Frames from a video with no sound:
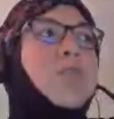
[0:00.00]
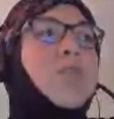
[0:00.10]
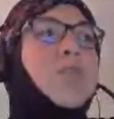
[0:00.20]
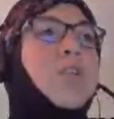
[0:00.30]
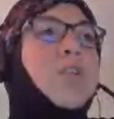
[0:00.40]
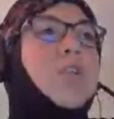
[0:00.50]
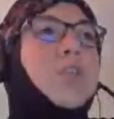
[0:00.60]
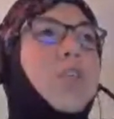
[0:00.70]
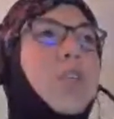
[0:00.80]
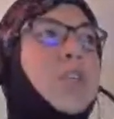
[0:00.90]
Docker
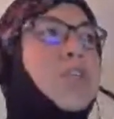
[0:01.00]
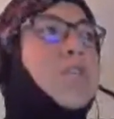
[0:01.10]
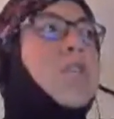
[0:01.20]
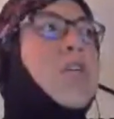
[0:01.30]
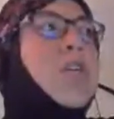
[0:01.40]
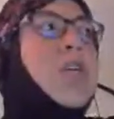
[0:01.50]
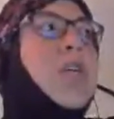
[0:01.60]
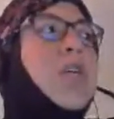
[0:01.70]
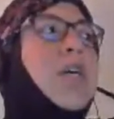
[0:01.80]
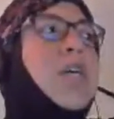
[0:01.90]
container.
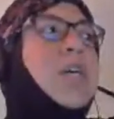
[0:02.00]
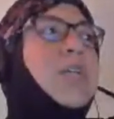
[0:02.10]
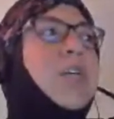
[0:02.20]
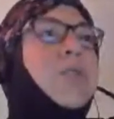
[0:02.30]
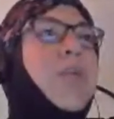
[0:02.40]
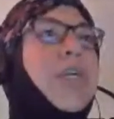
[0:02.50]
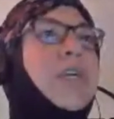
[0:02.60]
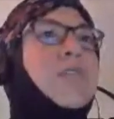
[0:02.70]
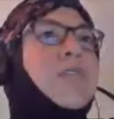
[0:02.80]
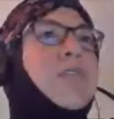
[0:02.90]
Here we
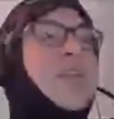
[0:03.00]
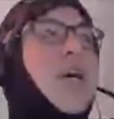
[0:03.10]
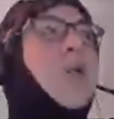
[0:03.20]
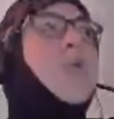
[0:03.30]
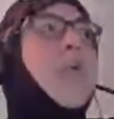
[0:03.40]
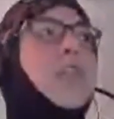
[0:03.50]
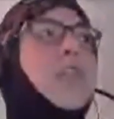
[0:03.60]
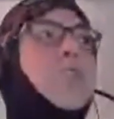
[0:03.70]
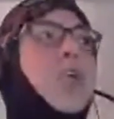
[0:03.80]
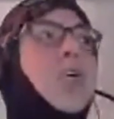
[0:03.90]
can see how we can
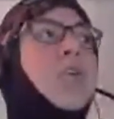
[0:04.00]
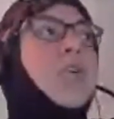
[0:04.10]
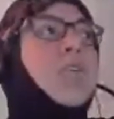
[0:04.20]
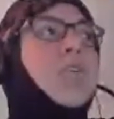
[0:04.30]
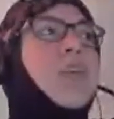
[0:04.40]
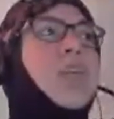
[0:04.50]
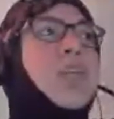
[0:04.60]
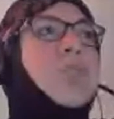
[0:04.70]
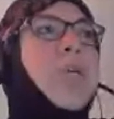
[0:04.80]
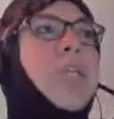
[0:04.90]
deploy container
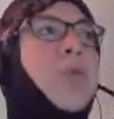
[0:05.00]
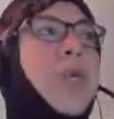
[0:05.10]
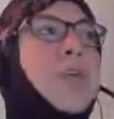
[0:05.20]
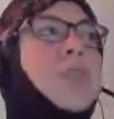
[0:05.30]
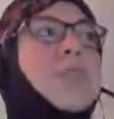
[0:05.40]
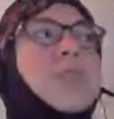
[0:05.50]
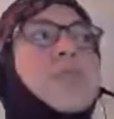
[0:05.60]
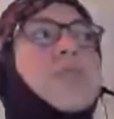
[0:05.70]
in many ways.